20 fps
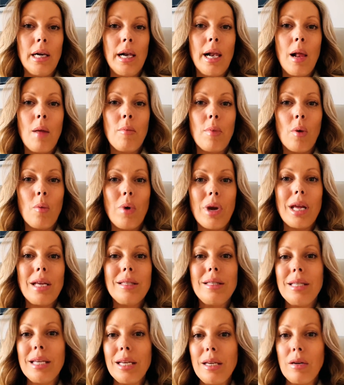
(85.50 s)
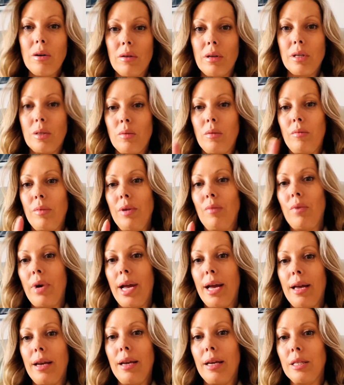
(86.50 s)
But what I did notice when we
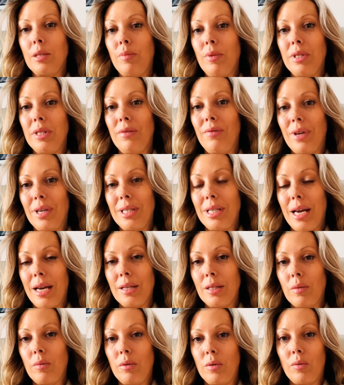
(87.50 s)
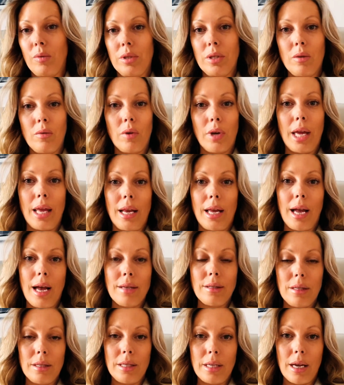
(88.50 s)
ran a specific test, which was an organic
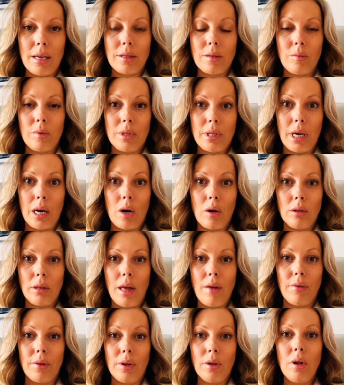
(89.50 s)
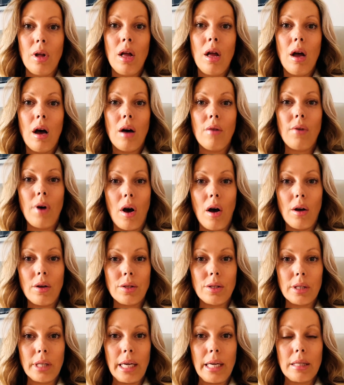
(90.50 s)
acids test, was that her level of
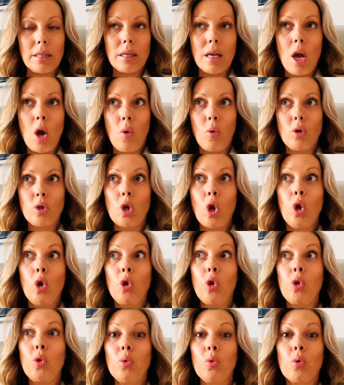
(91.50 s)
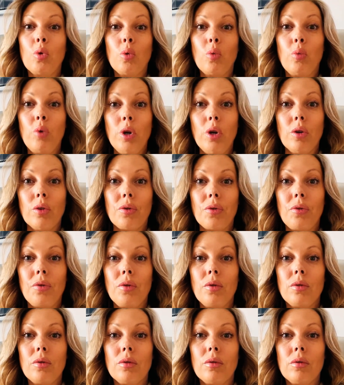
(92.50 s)
oxalates was through the roof,
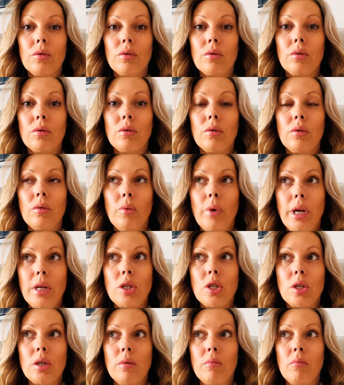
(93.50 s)
which